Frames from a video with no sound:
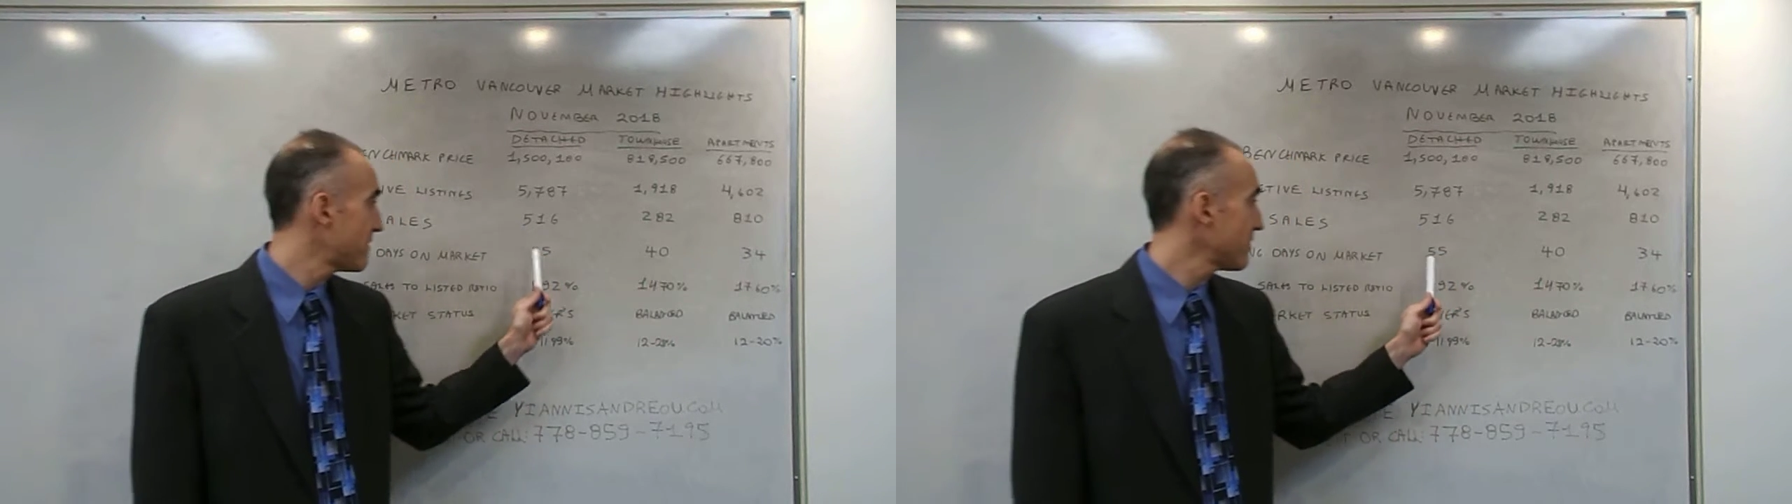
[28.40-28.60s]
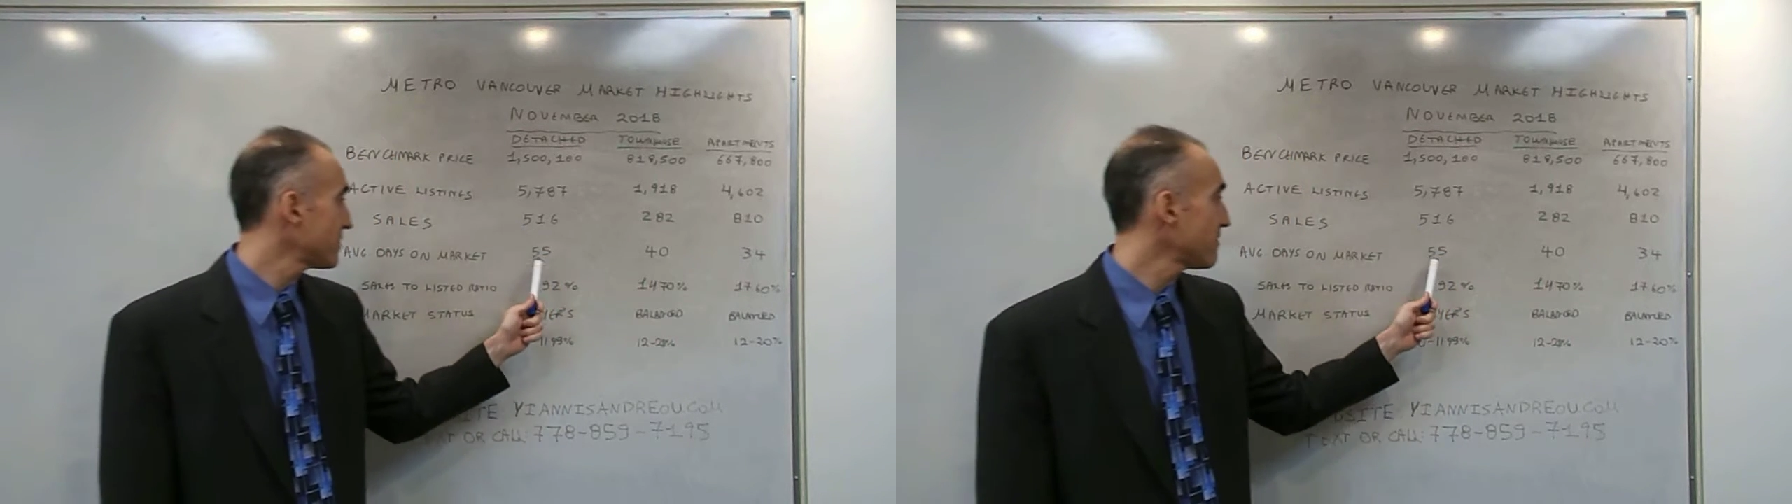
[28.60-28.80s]

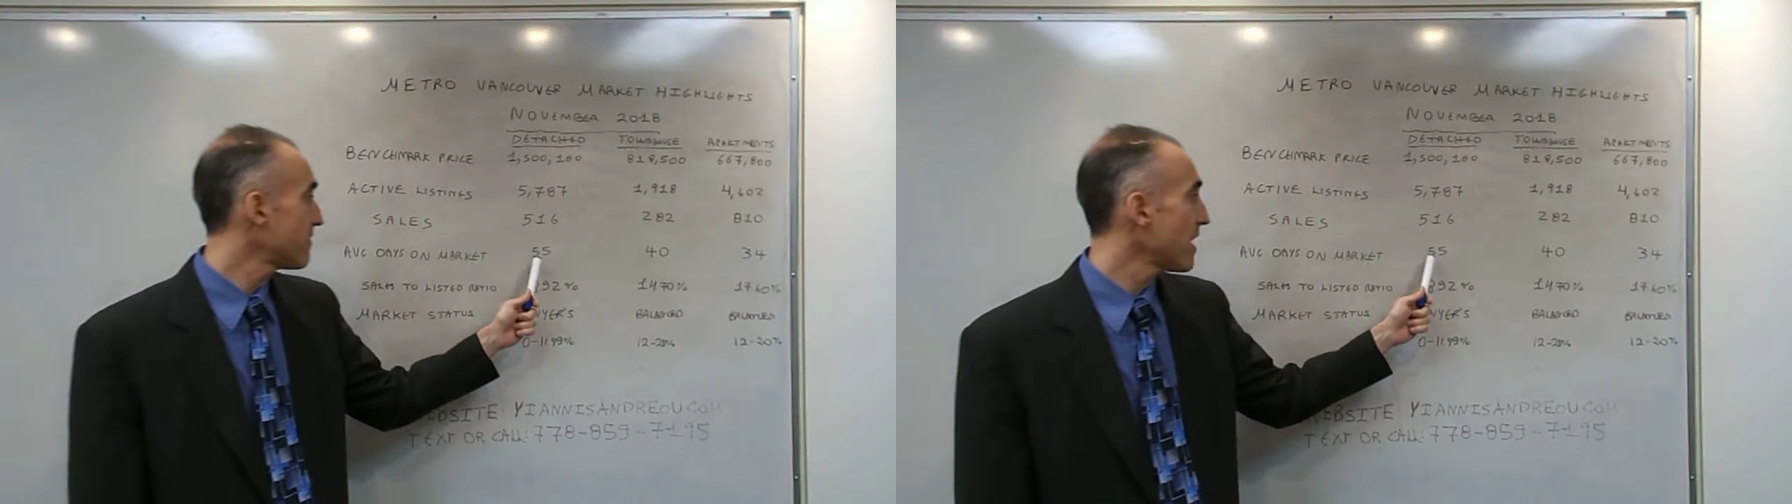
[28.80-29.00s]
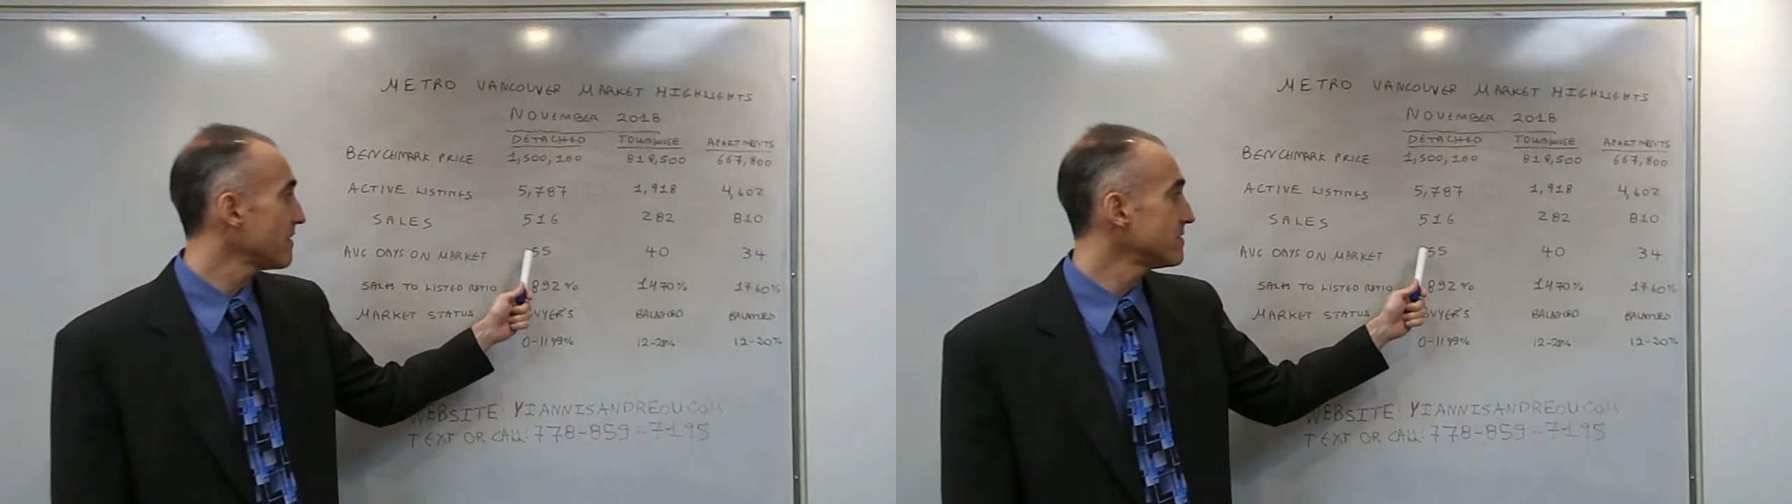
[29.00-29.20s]

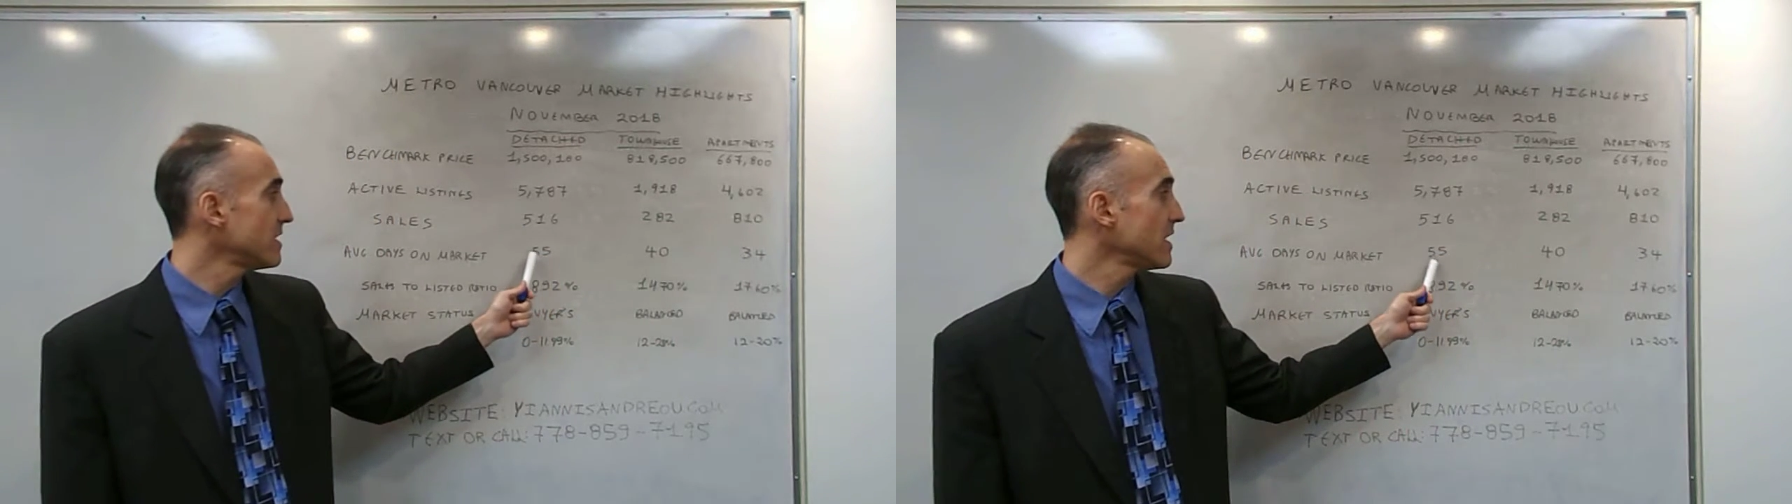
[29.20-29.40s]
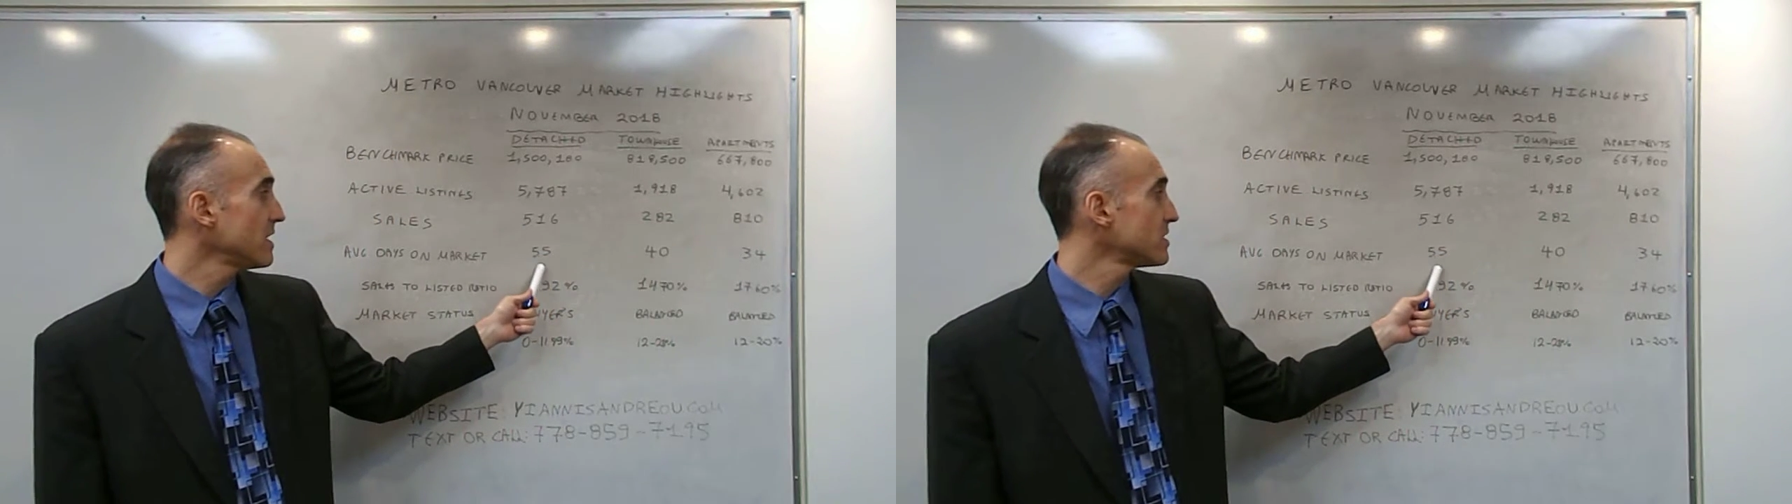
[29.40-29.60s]

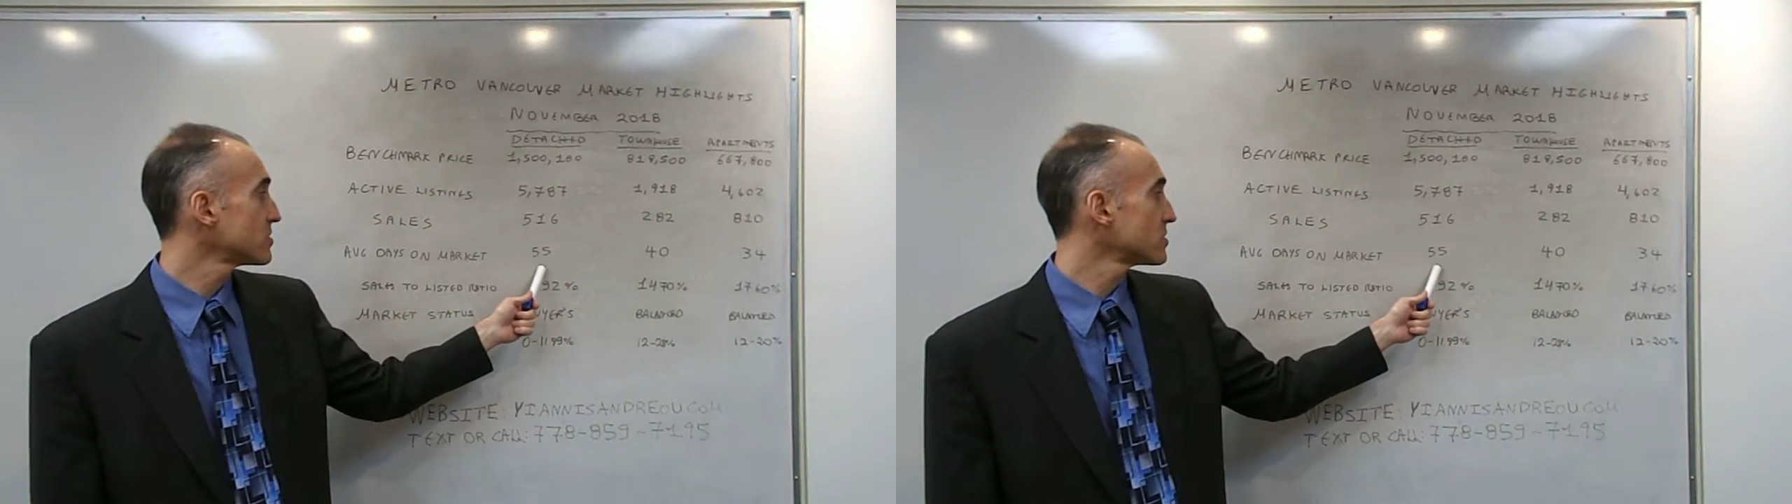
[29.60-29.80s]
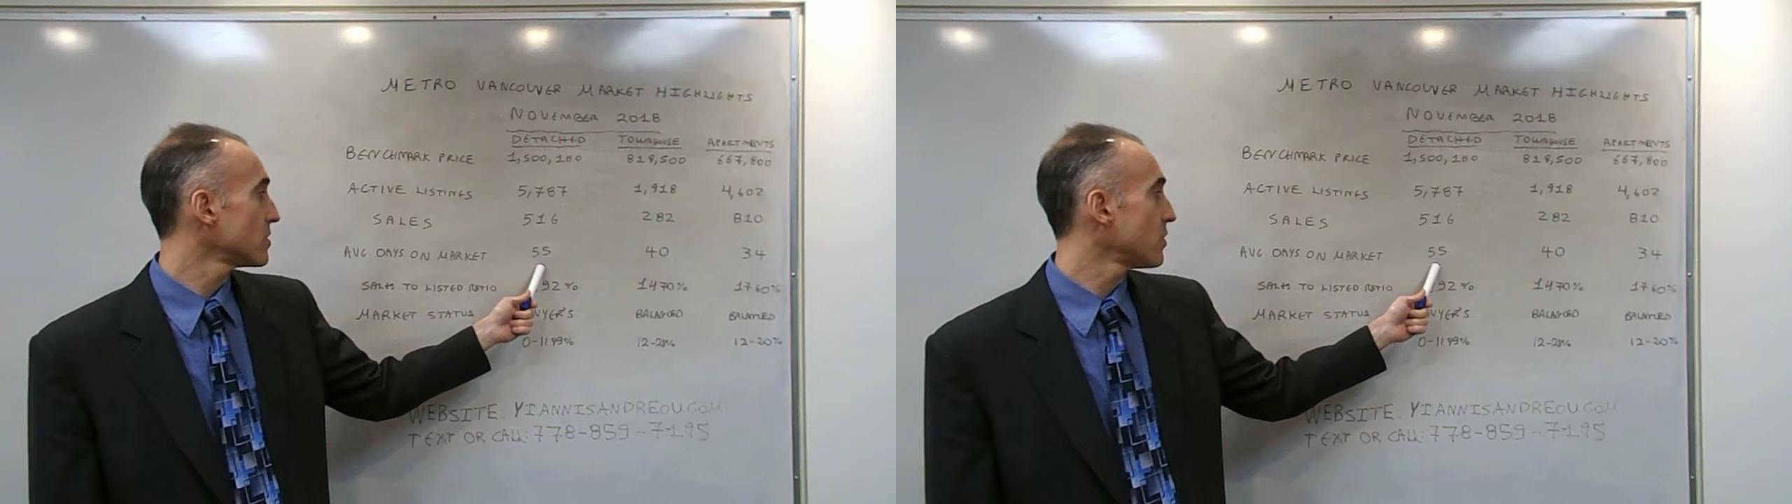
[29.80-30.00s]
55
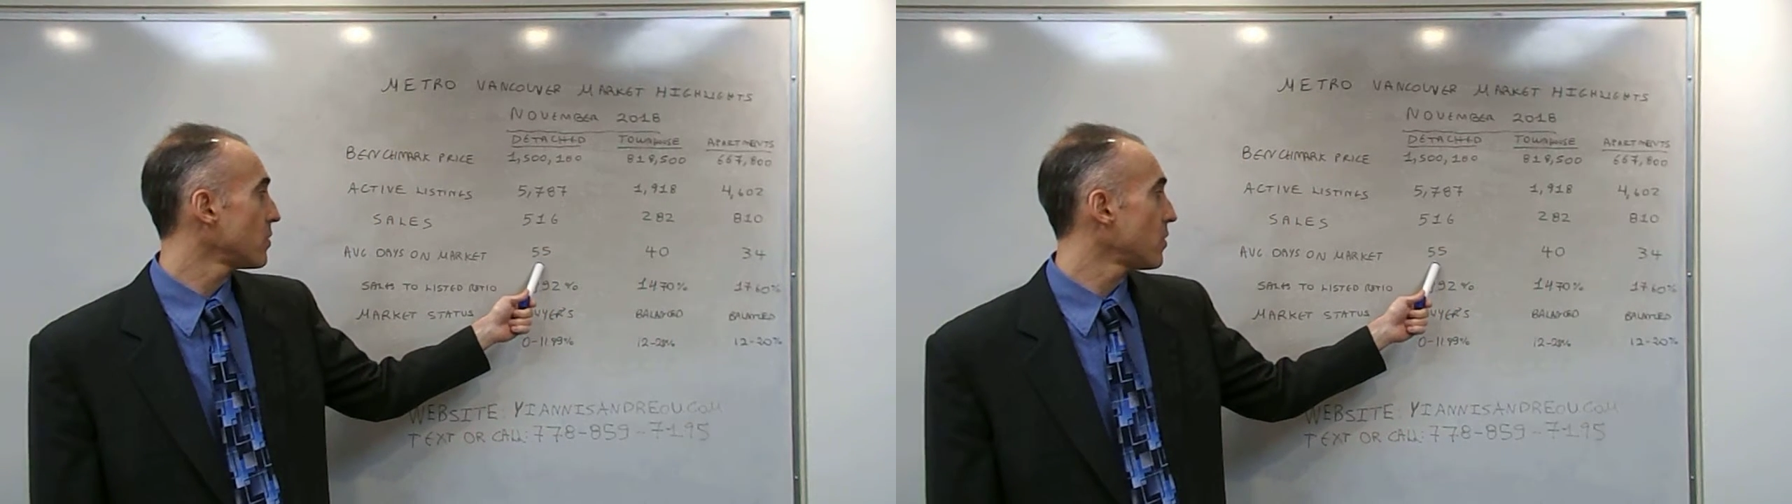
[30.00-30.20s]
days